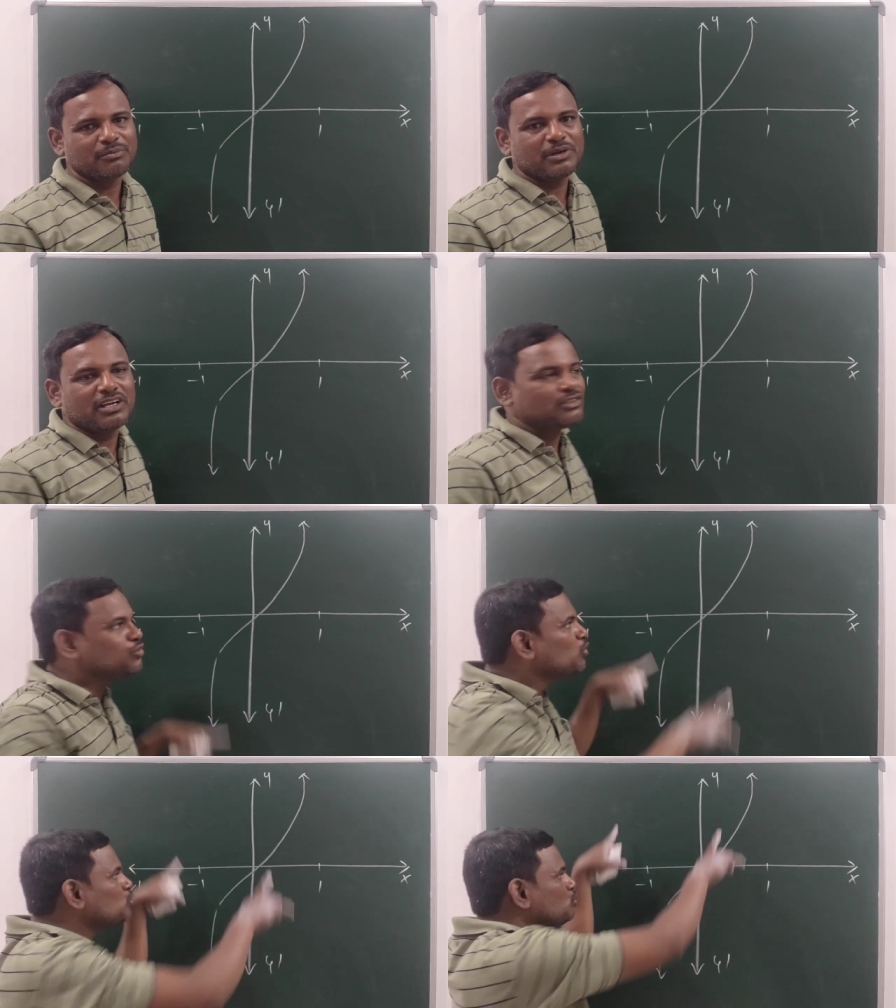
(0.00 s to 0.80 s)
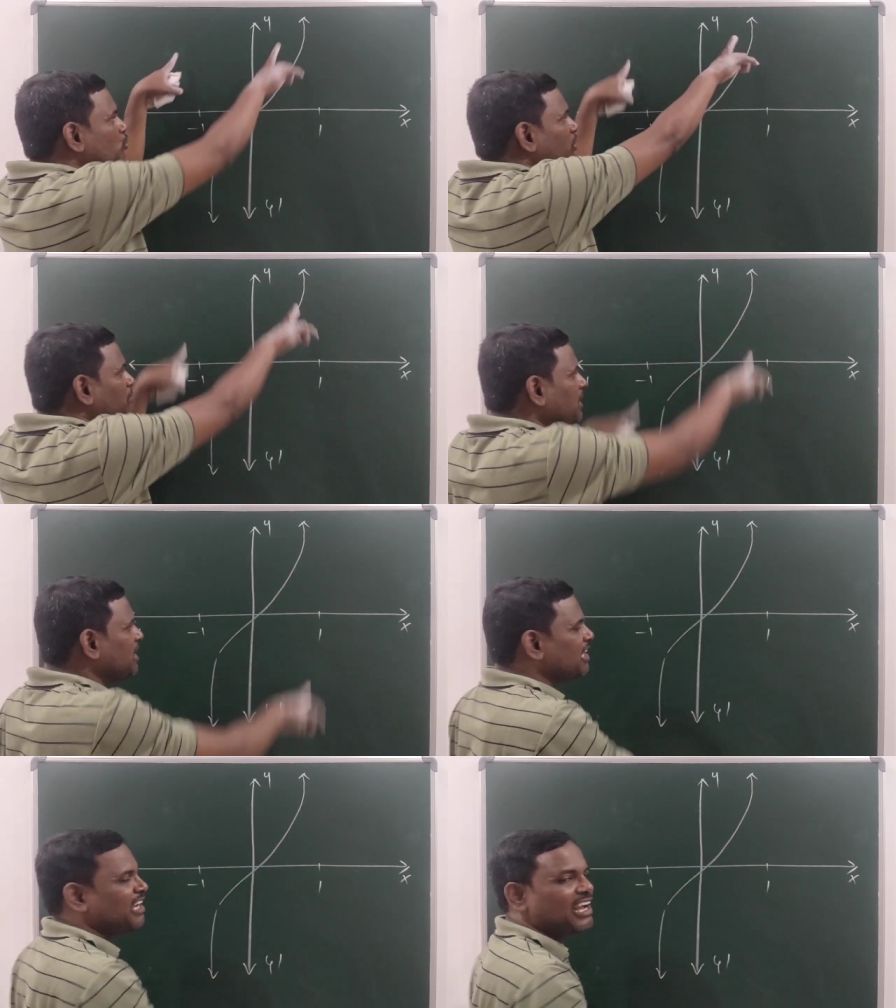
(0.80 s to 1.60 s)
because those two will
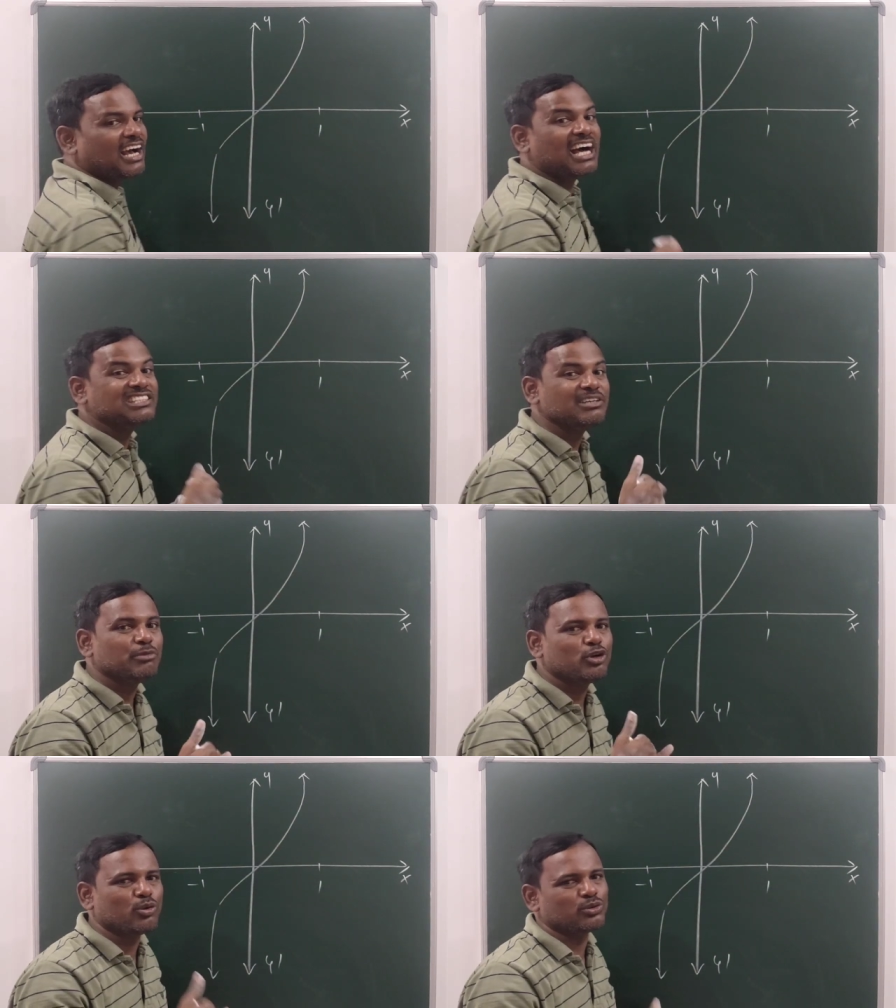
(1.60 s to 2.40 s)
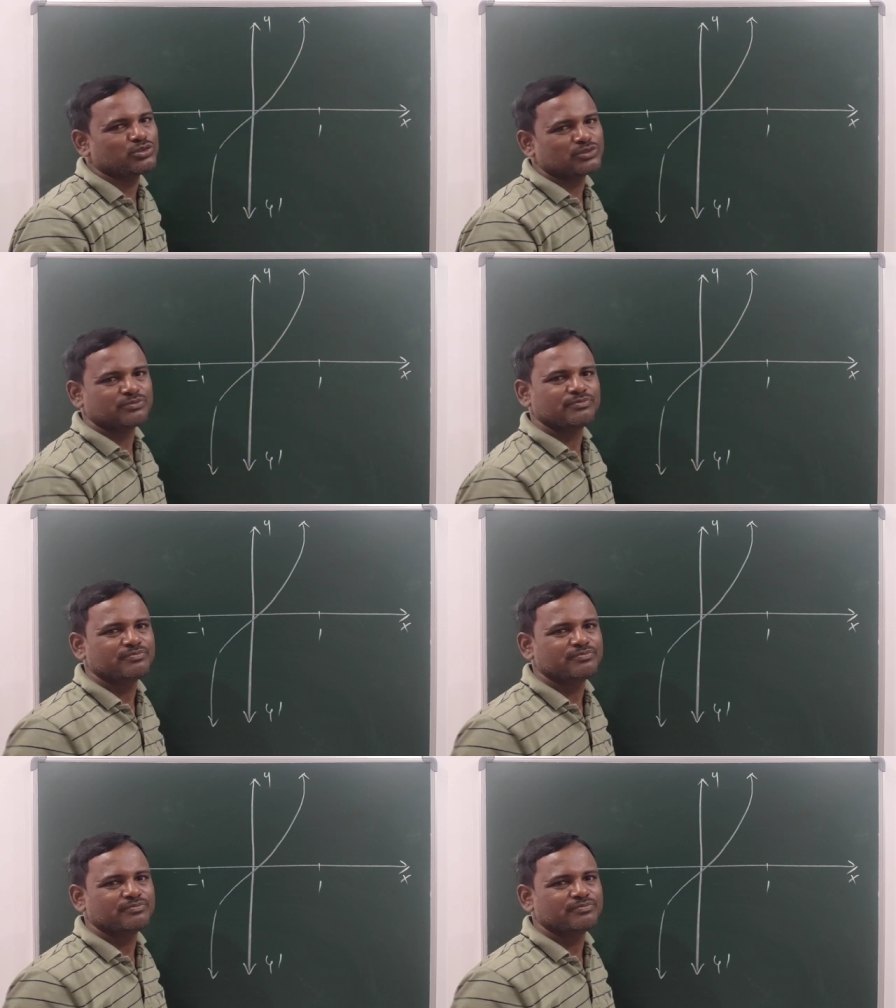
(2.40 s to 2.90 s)
be asymptotes.